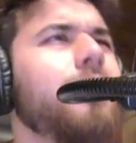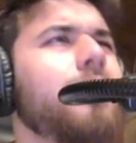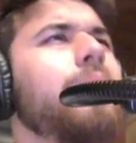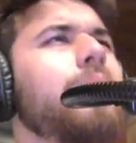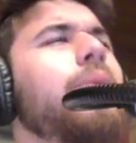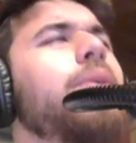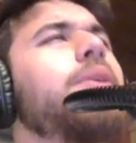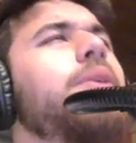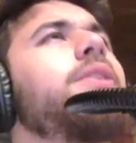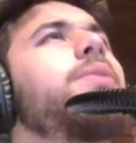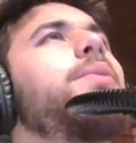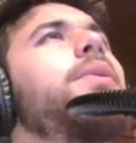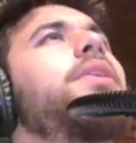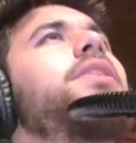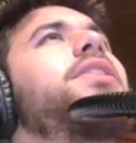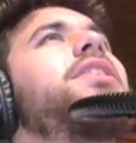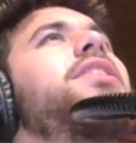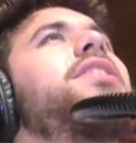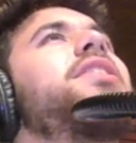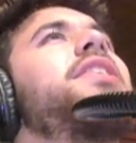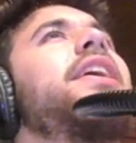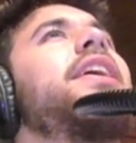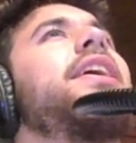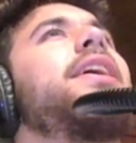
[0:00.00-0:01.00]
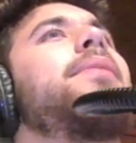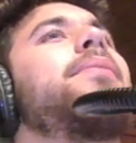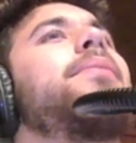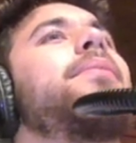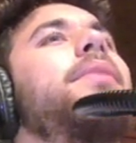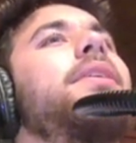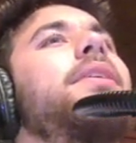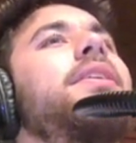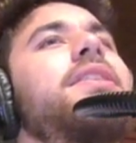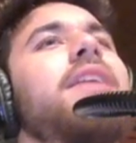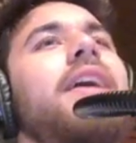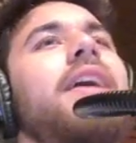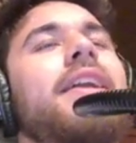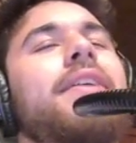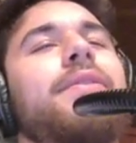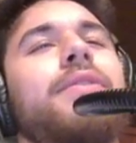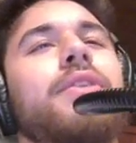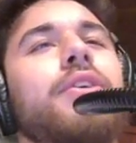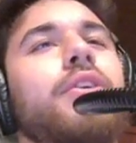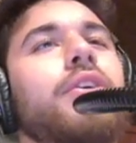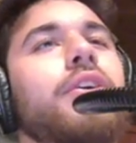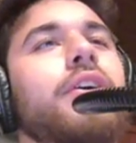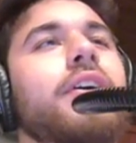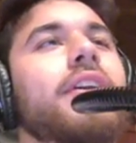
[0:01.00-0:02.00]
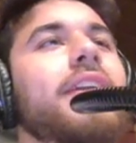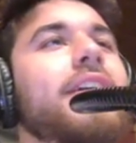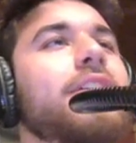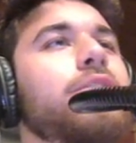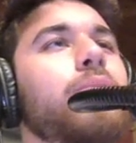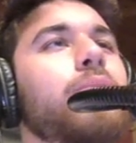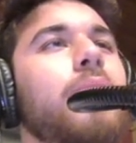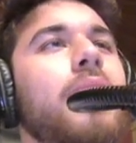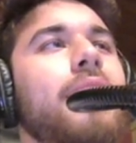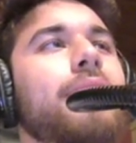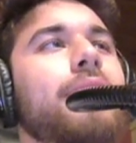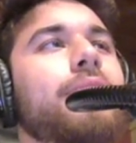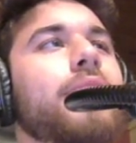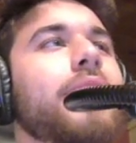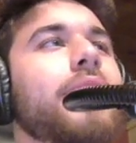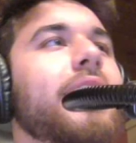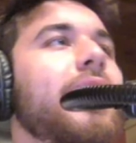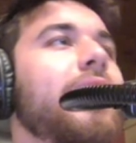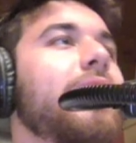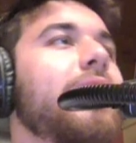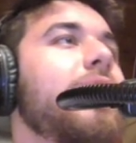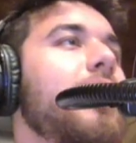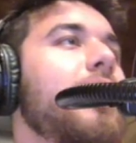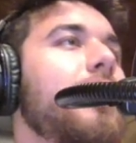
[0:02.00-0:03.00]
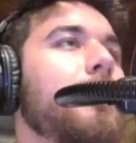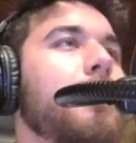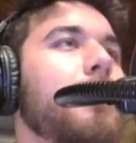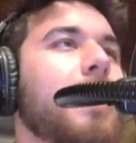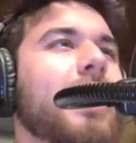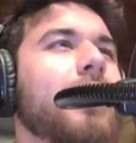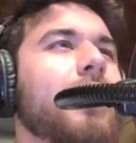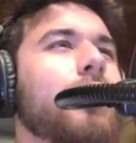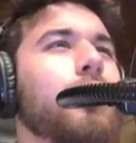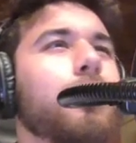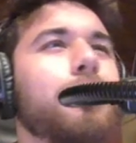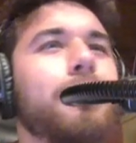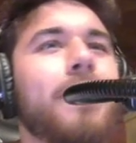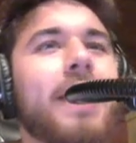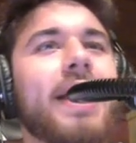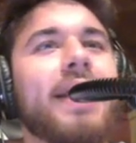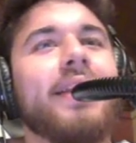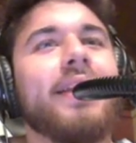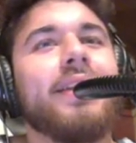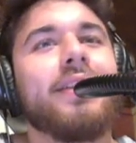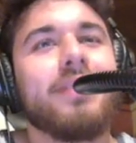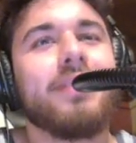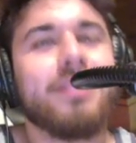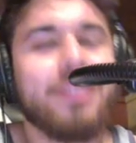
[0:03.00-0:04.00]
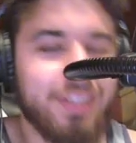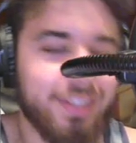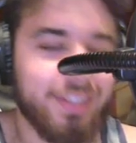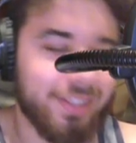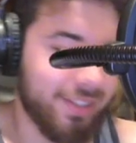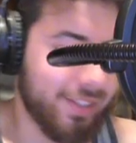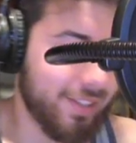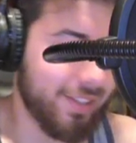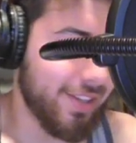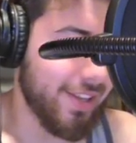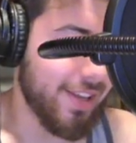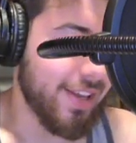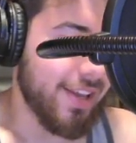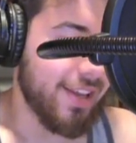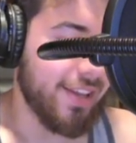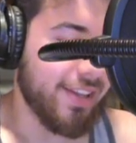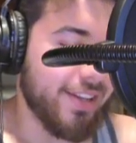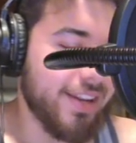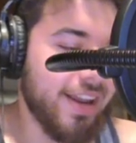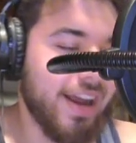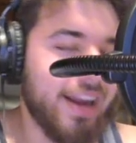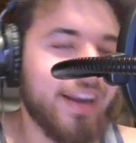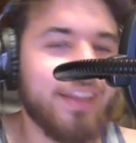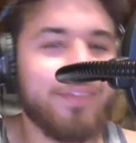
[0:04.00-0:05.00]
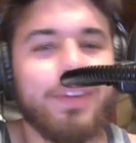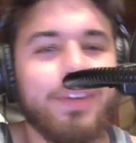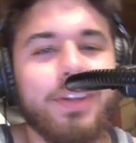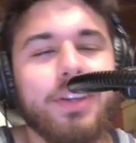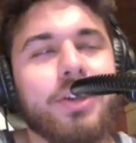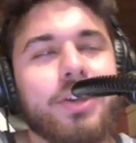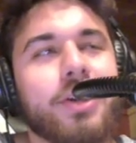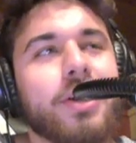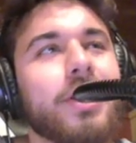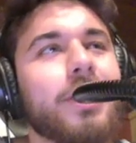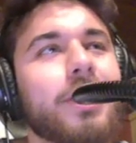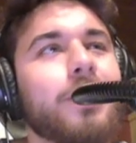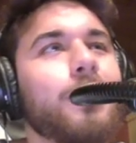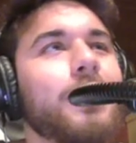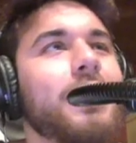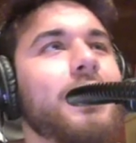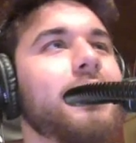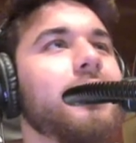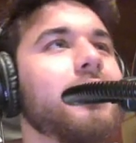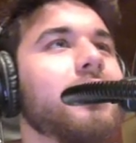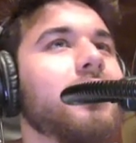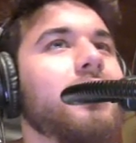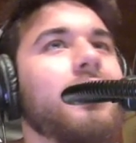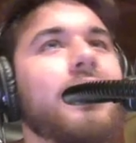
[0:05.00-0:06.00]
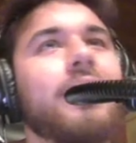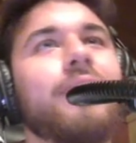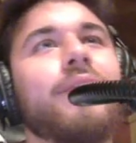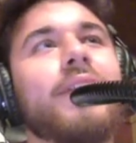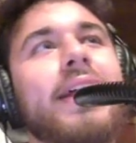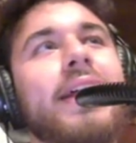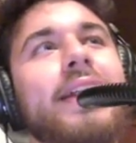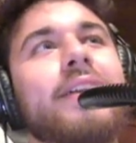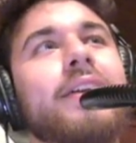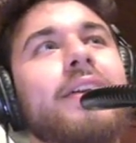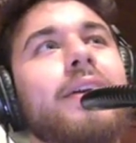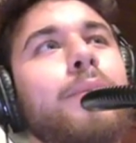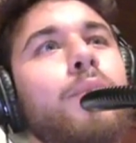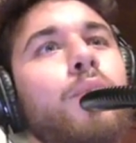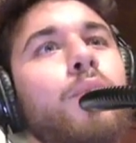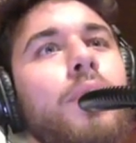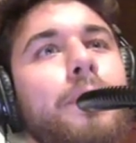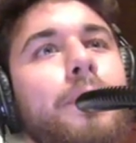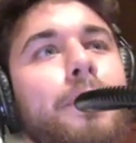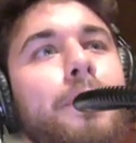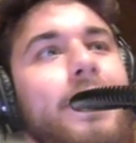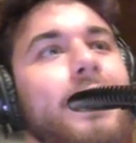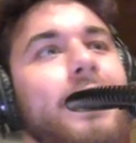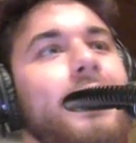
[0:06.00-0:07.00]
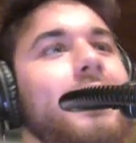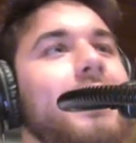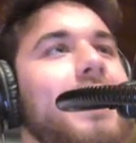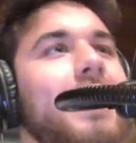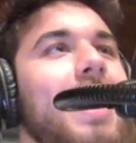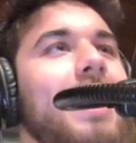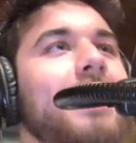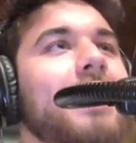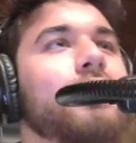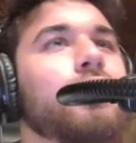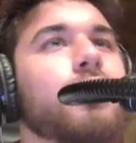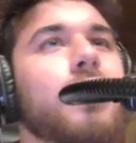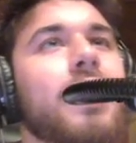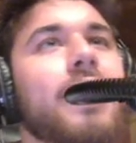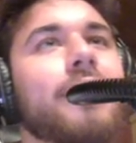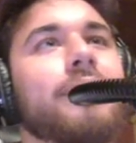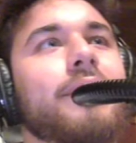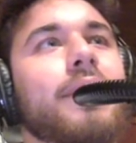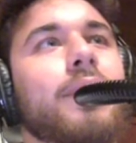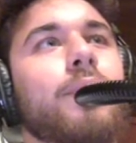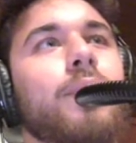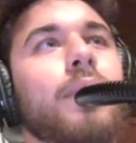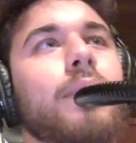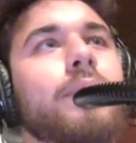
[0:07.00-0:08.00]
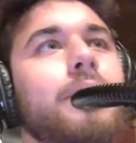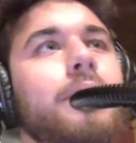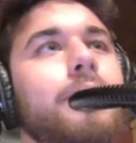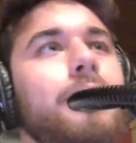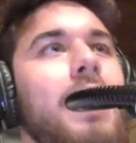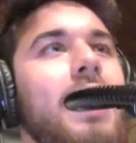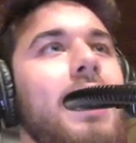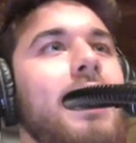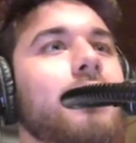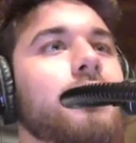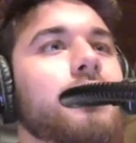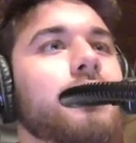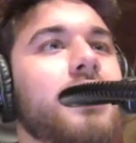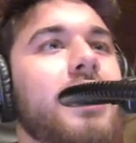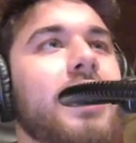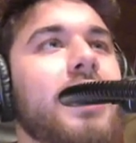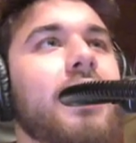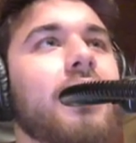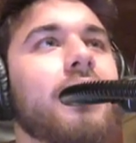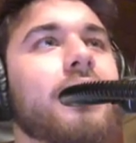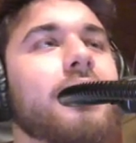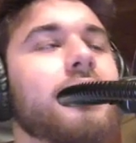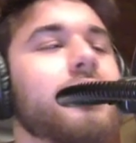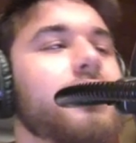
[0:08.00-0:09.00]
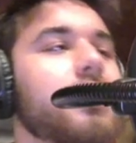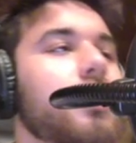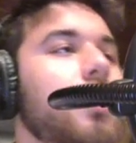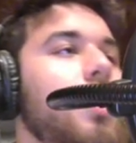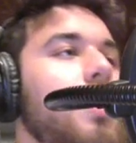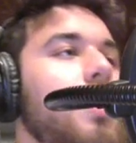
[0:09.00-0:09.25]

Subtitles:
what's his name? He's not even good. That's why I forget. Michael Bennett, not even good. Cleveland had a number 1 pick in that draft. They went with Myles Garrett. So, I